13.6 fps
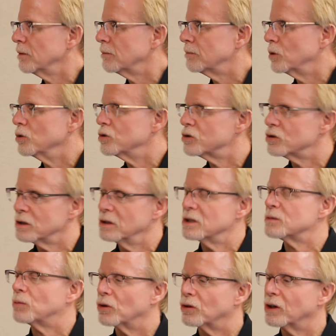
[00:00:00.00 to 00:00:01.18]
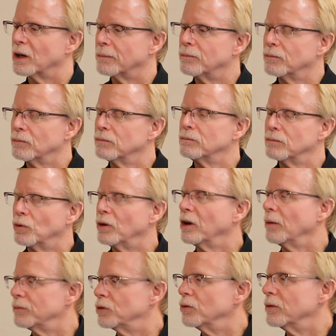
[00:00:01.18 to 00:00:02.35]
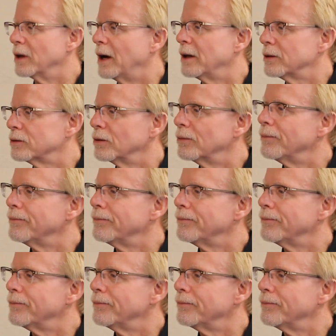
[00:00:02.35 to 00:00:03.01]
producers, in this program will help do that. So,